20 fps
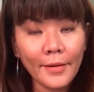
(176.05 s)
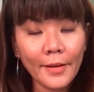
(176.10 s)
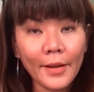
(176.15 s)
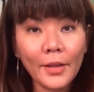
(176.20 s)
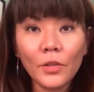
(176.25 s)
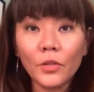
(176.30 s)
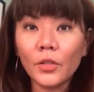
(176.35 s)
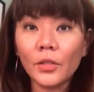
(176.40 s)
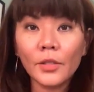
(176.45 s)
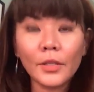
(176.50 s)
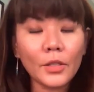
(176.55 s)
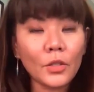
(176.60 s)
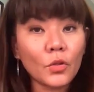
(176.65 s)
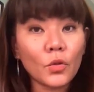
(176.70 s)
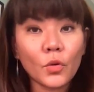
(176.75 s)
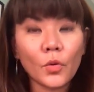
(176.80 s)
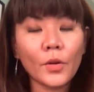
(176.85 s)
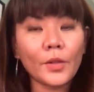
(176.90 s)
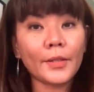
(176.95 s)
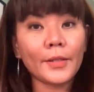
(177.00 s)
and just
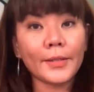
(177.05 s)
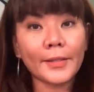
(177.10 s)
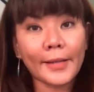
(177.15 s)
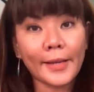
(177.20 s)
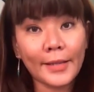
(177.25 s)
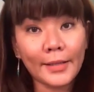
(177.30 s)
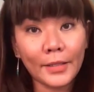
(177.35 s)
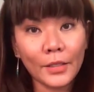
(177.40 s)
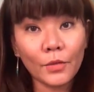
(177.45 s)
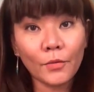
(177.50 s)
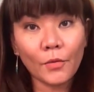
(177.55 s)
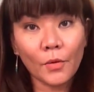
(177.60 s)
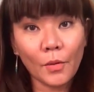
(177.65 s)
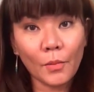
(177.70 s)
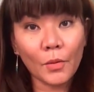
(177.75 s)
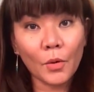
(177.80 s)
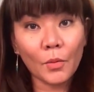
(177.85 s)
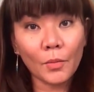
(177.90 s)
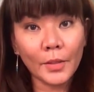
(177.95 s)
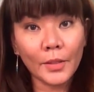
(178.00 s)
enjoy the silence for a
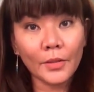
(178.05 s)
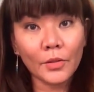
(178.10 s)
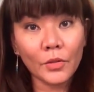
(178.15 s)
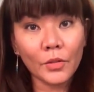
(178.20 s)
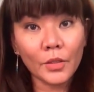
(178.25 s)
moment.